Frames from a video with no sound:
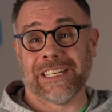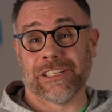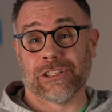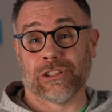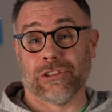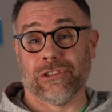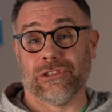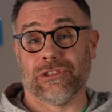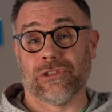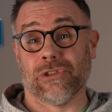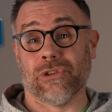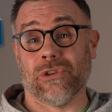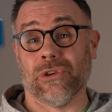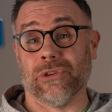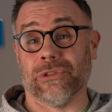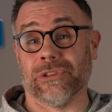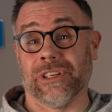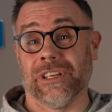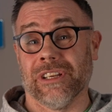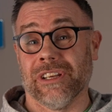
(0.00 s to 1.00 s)
is
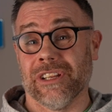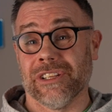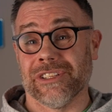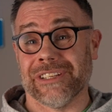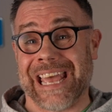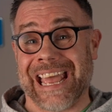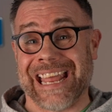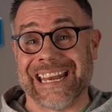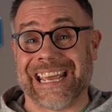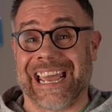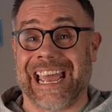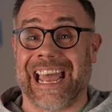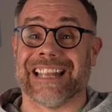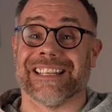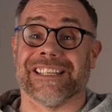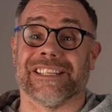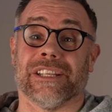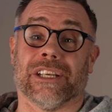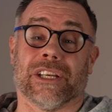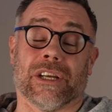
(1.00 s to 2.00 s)
contoured to
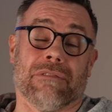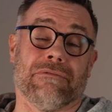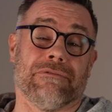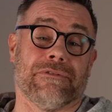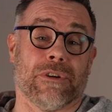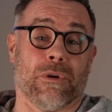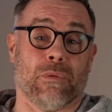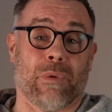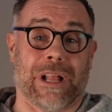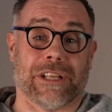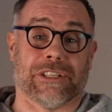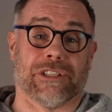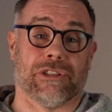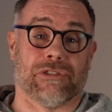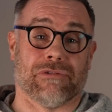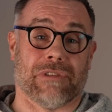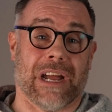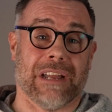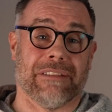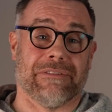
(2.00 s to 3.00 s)
enhance the comfort whilst you're
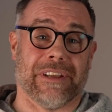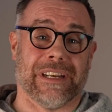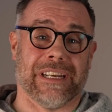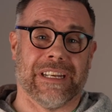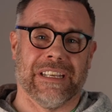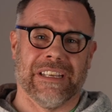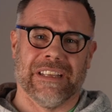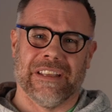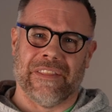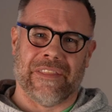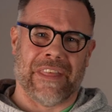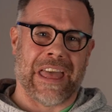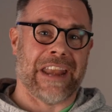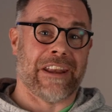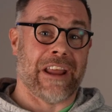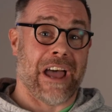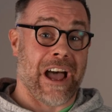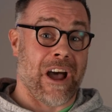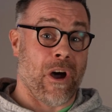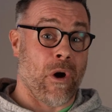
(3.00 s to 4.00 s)
driving,
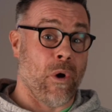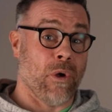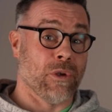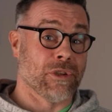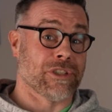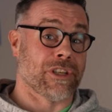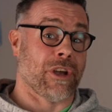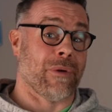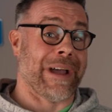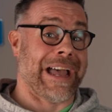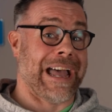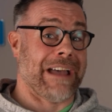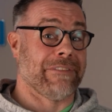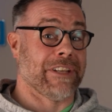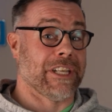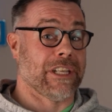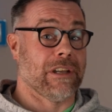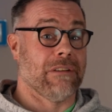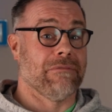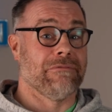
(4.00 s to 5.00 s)
then also
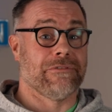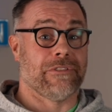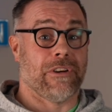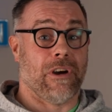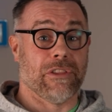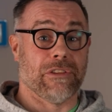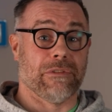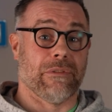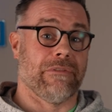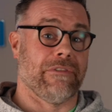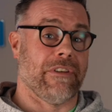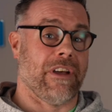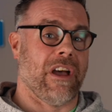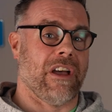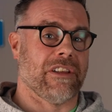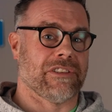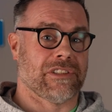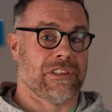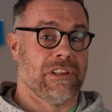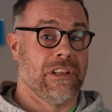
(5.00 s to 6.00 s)
having comfort on the
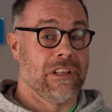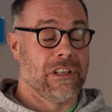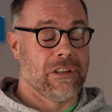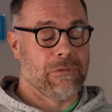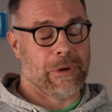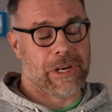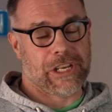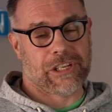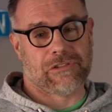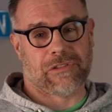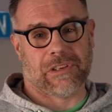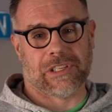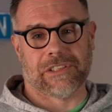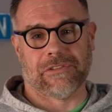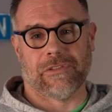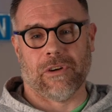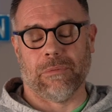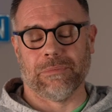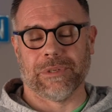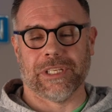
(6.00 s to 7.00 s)
reverse when it's
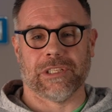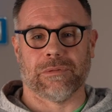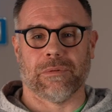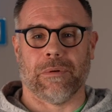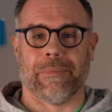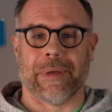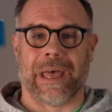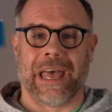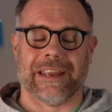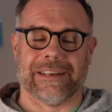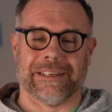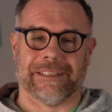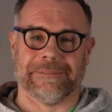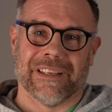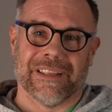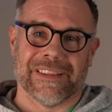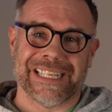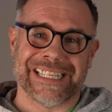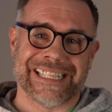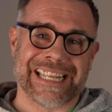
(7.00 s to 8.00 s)
transformed into a bed.
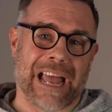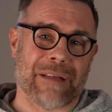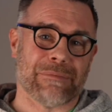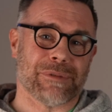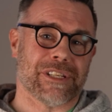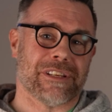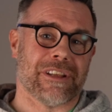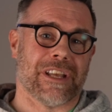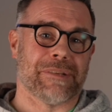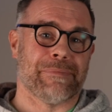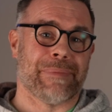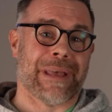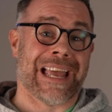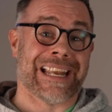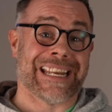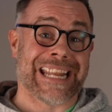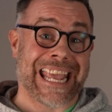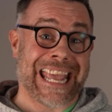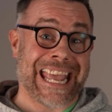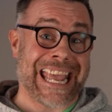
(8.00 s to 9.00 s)
The downstairs
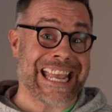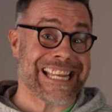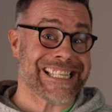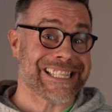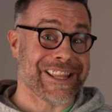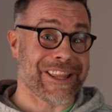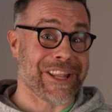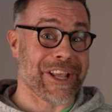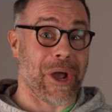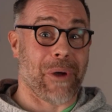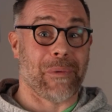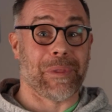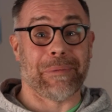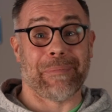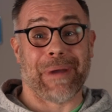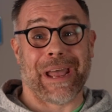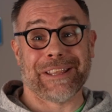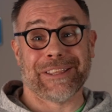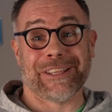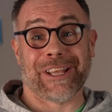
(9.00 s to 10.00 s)
bed isn't the only
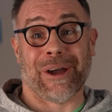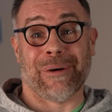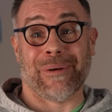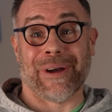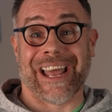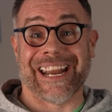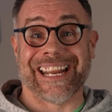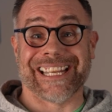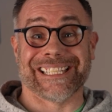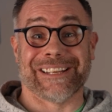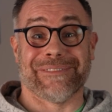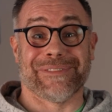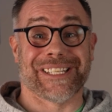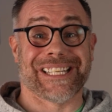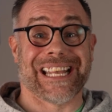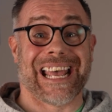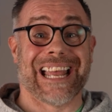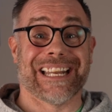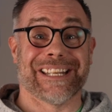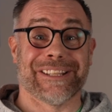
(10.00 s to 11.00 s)
bed though, and as I've
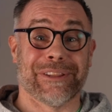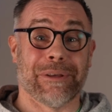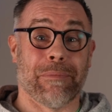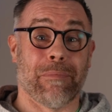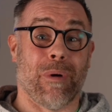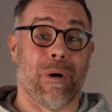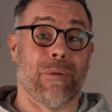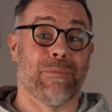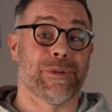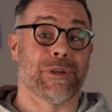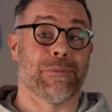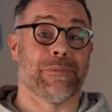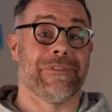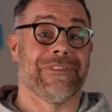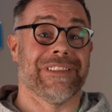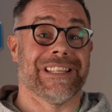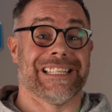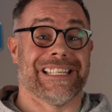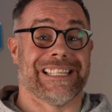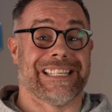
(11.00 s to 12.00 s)
said, the pop-top of
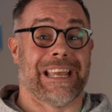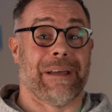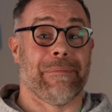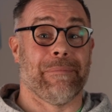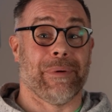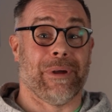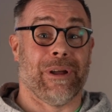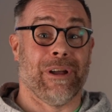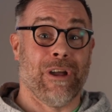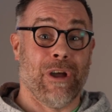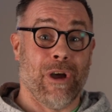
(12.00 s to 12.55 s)
this camper